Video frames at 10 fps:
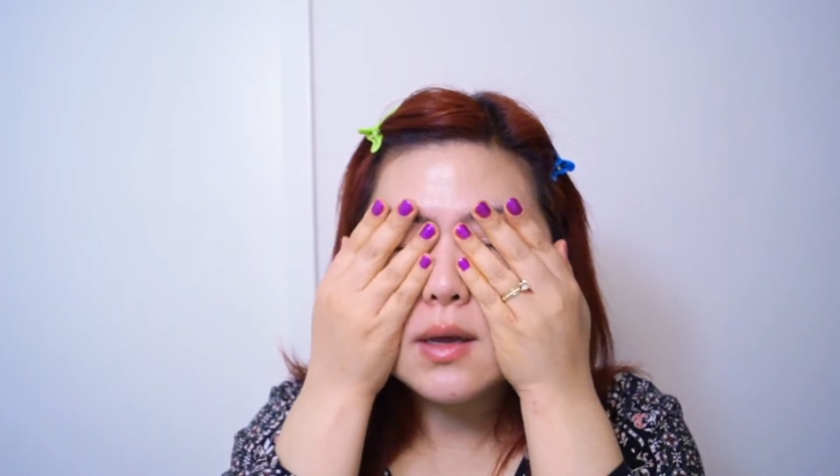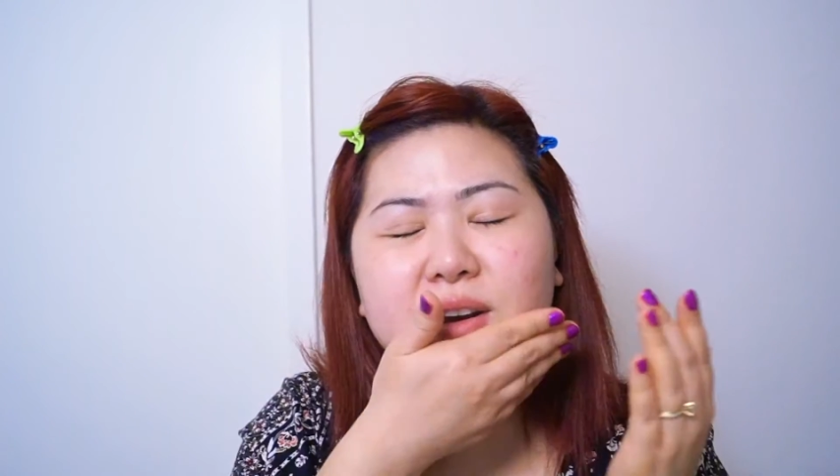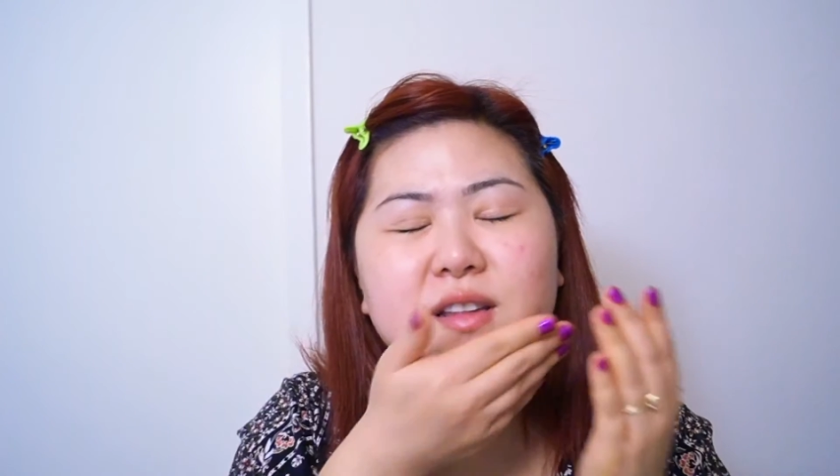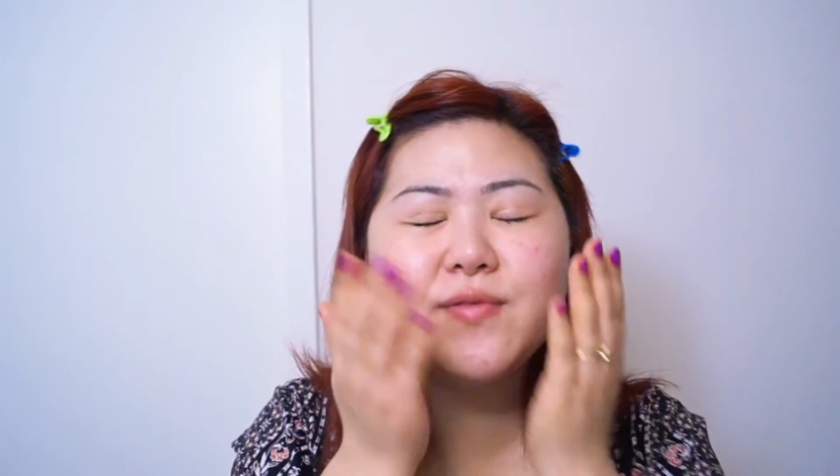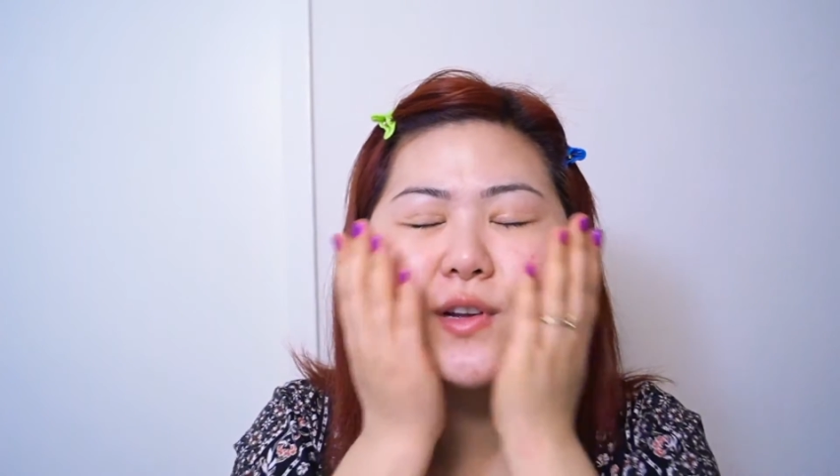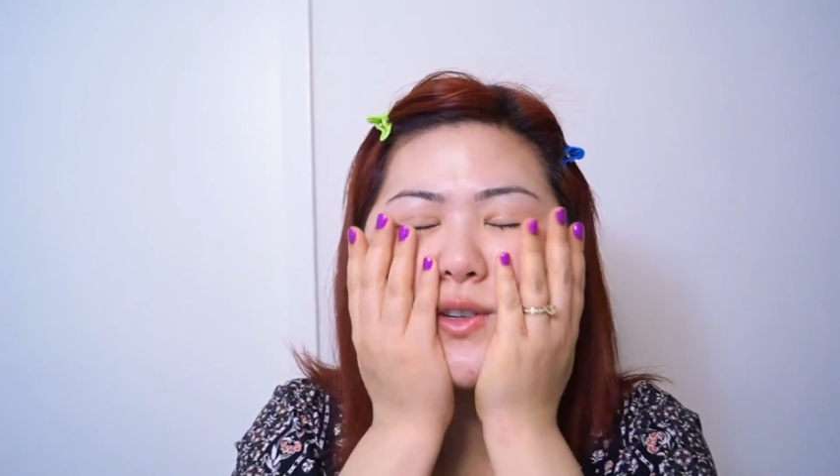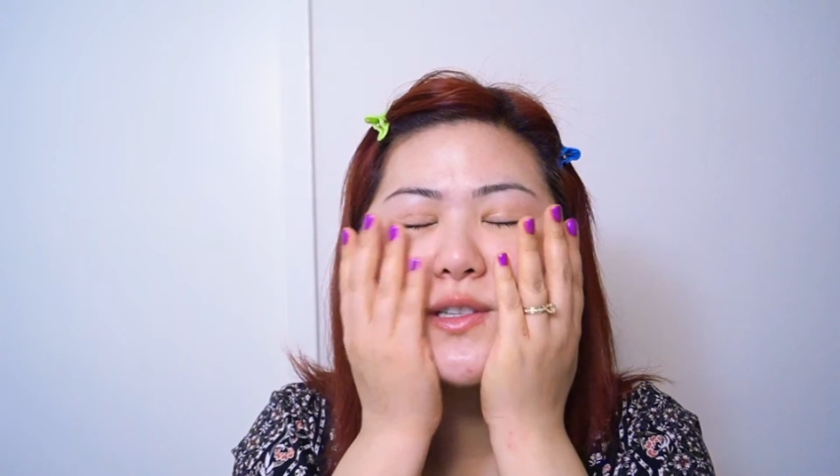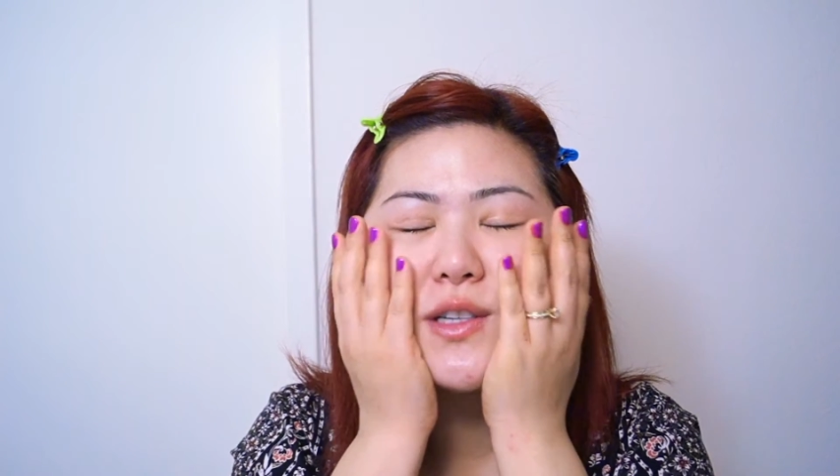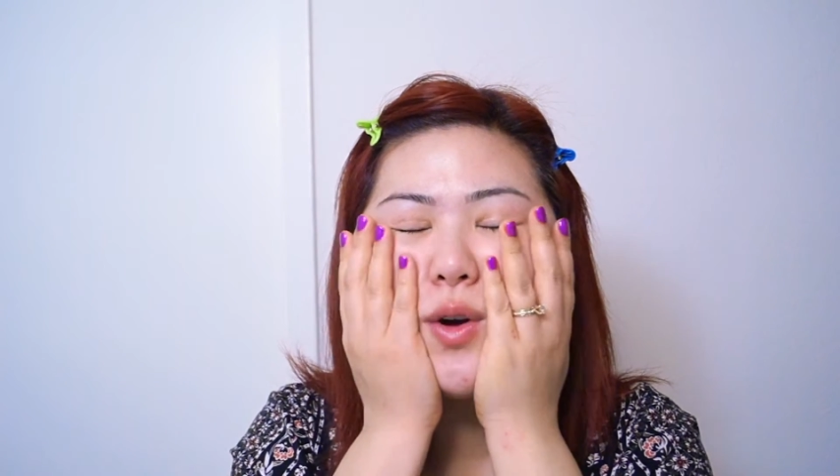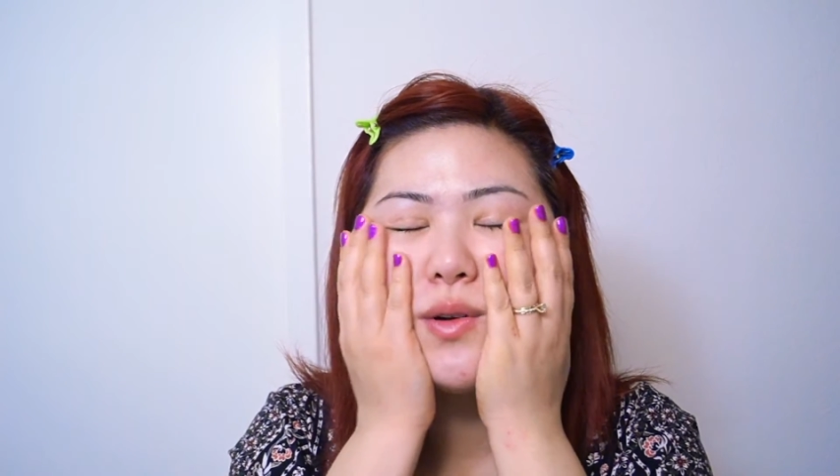It feels
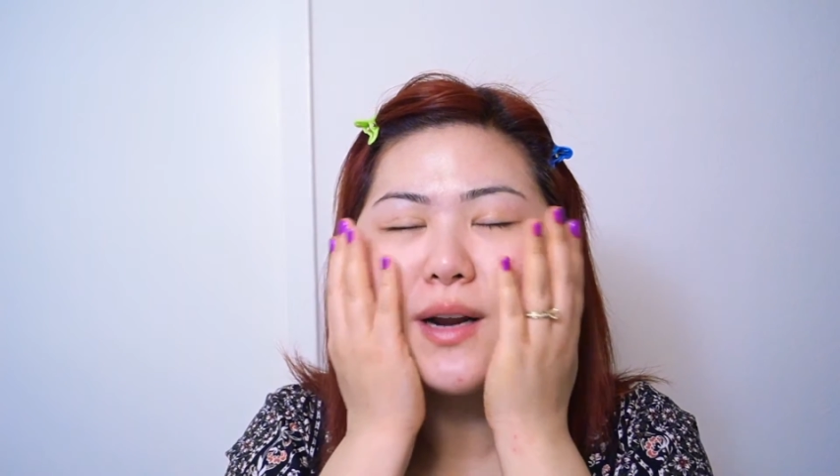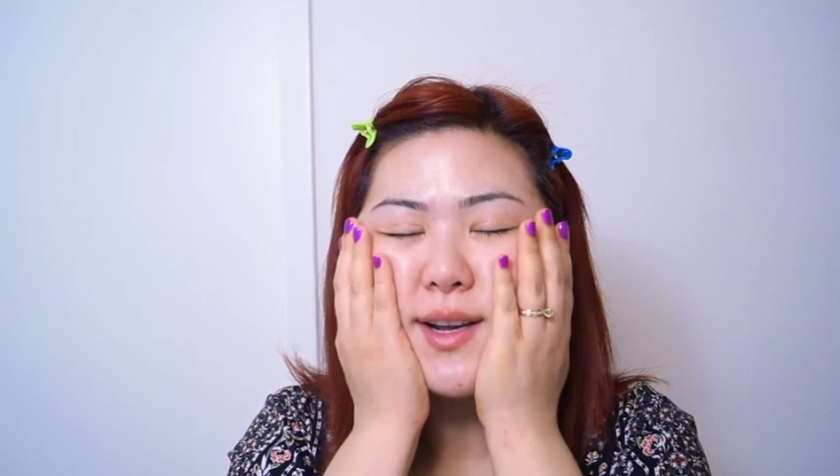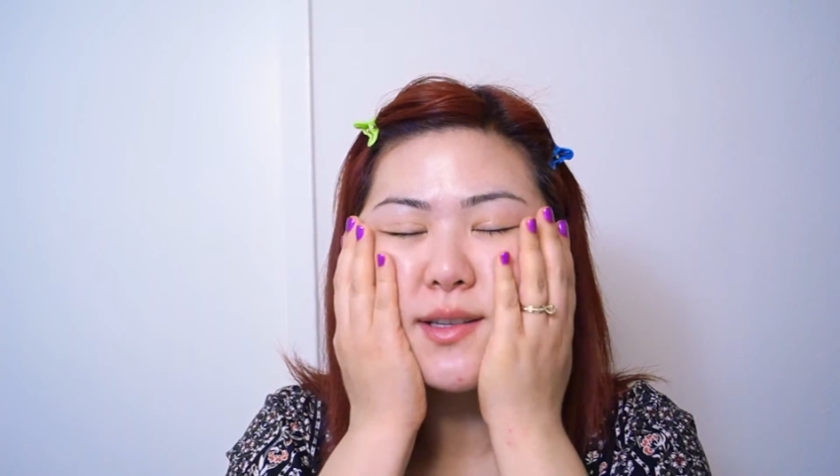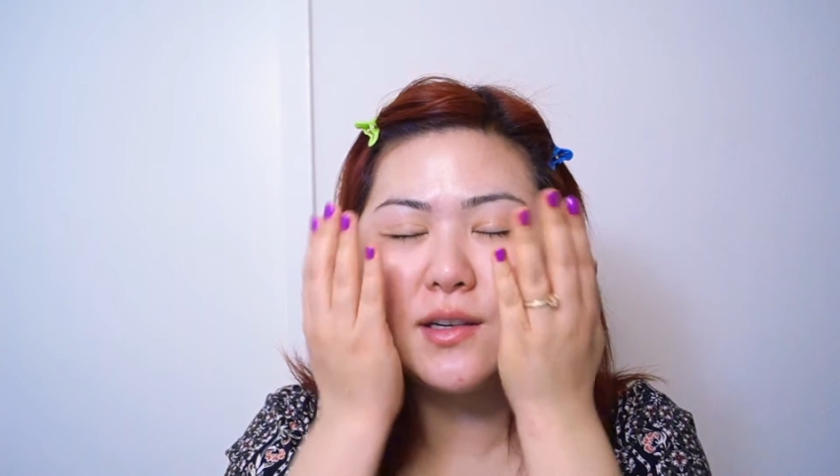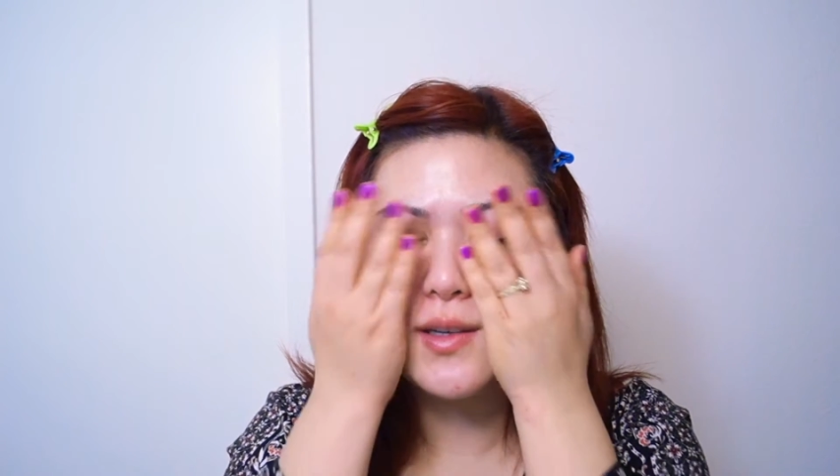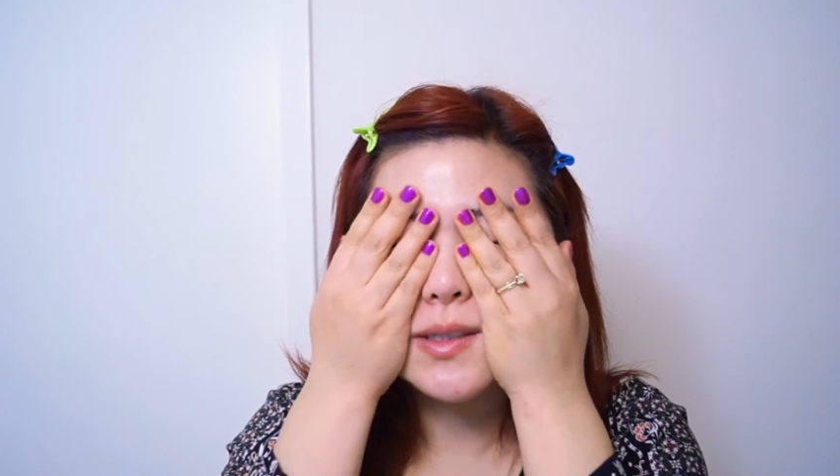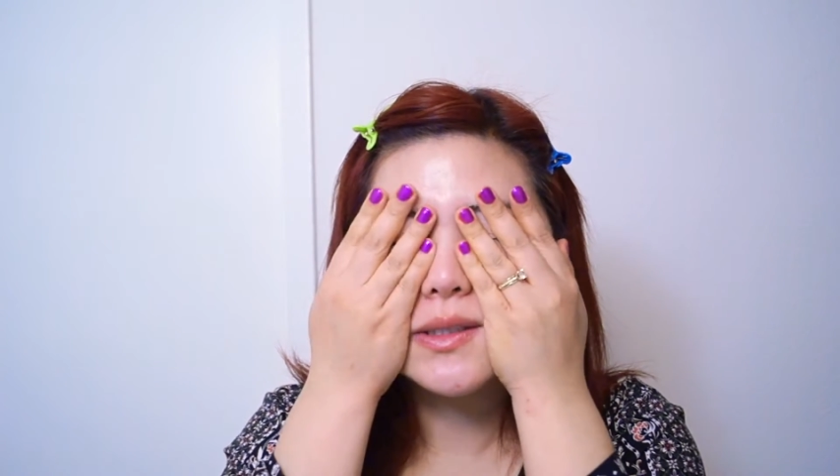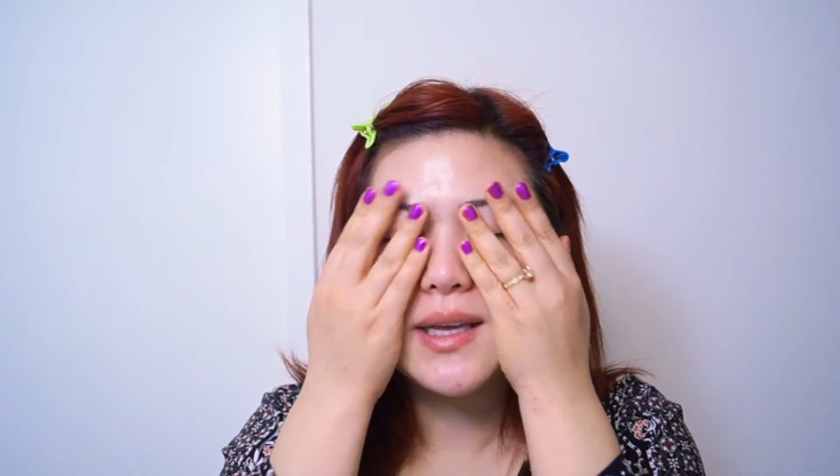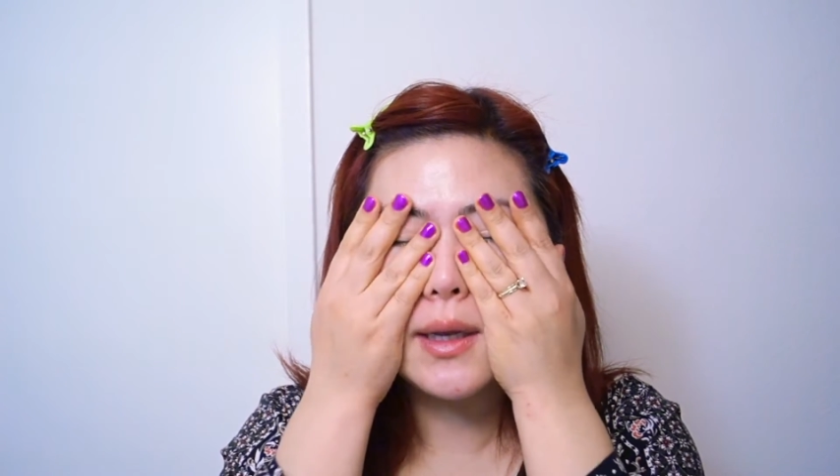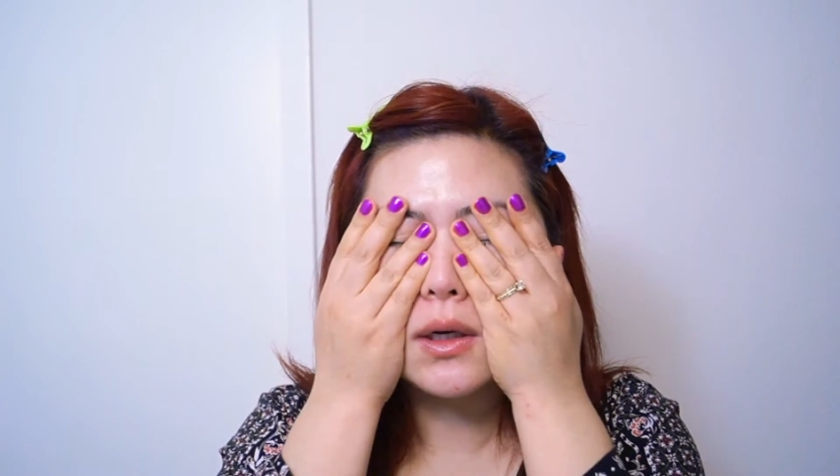so nice on your
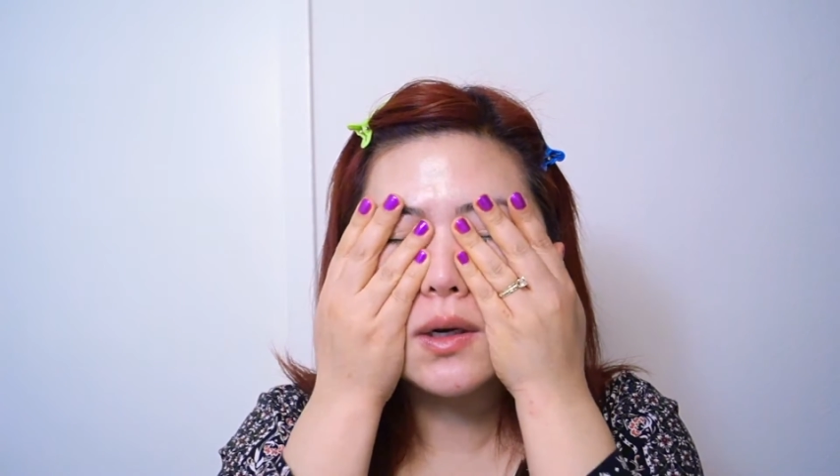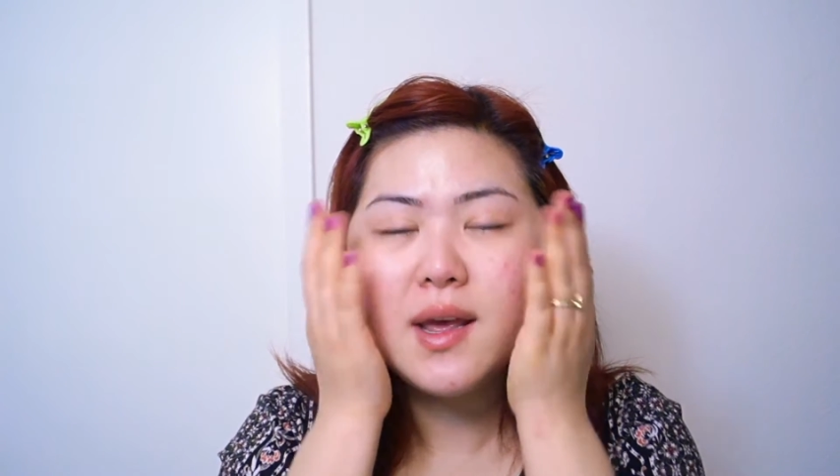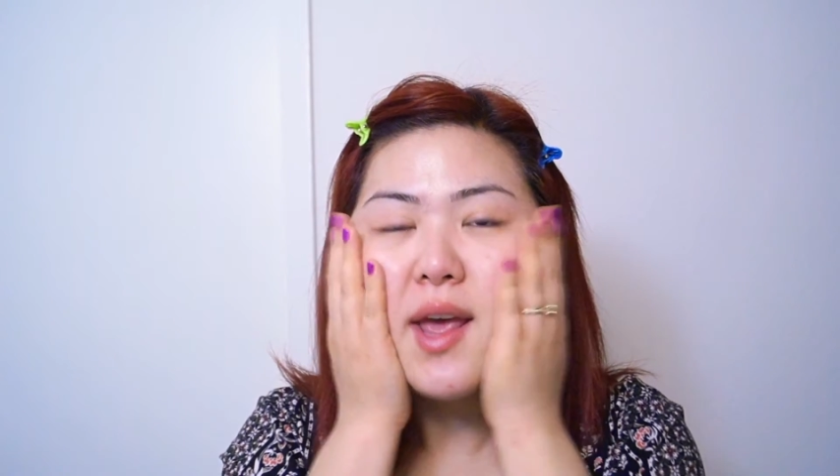skin,